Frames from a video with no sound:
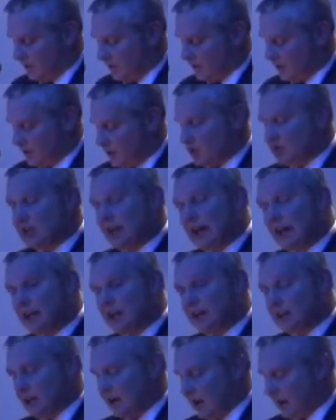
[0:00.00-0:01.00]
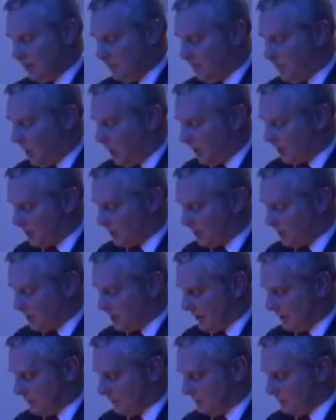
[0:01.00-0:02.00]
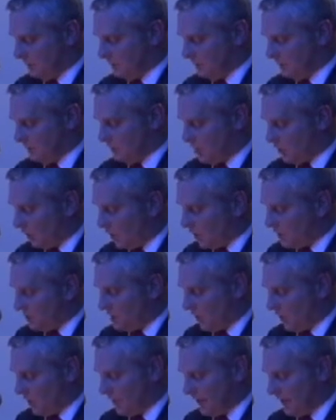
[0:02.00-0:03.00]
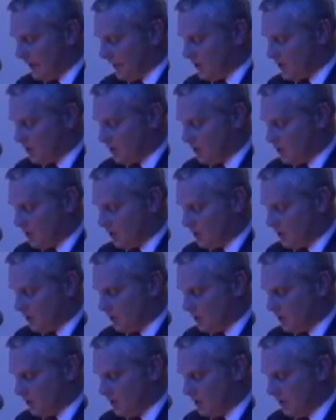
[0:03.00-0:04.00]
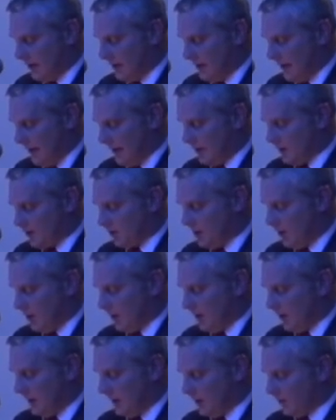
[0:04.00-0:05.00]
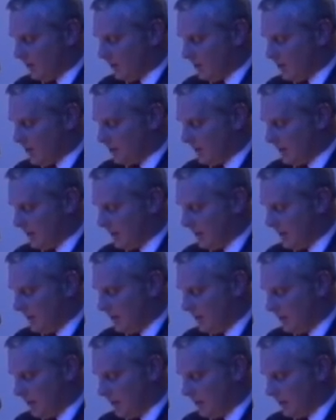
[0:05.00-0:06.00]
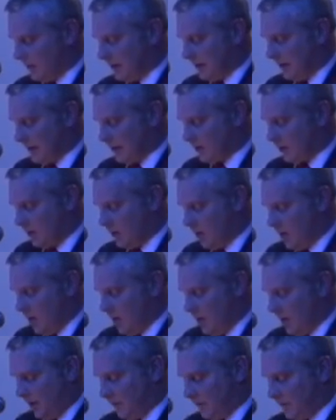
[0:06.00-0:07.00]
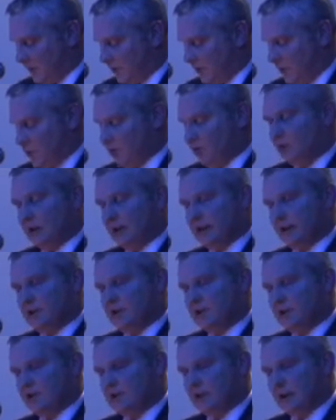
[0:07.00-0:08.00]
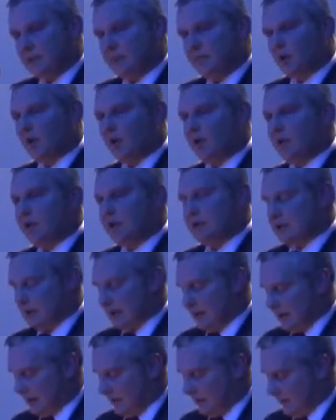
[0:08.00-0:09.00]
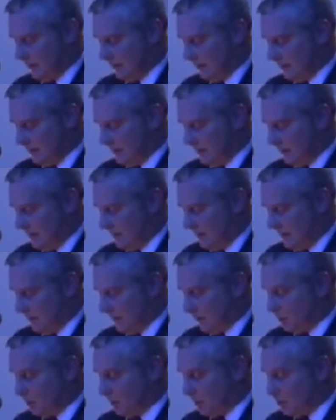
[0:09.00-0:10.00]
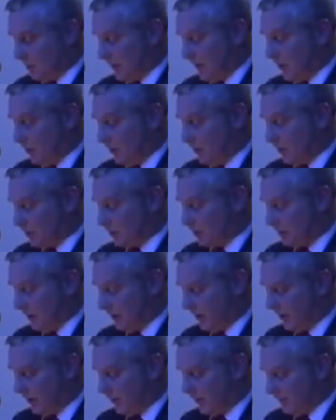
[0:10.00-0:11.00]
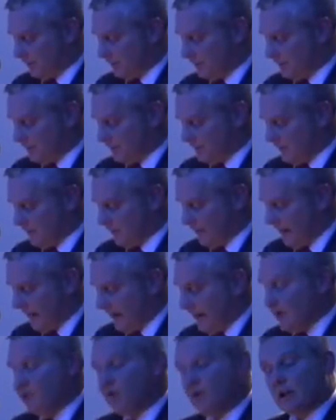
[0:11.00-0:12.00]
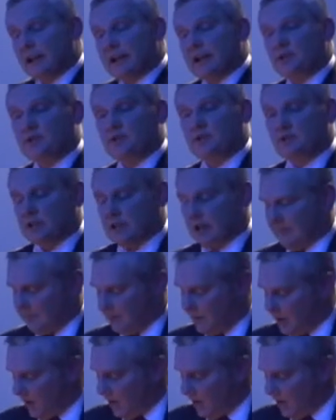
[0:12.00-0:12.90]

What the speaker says: Consent and partnership, cross-border institutions and shared interests became the architecture of the new relationship on this island, which we all share. Any relationship,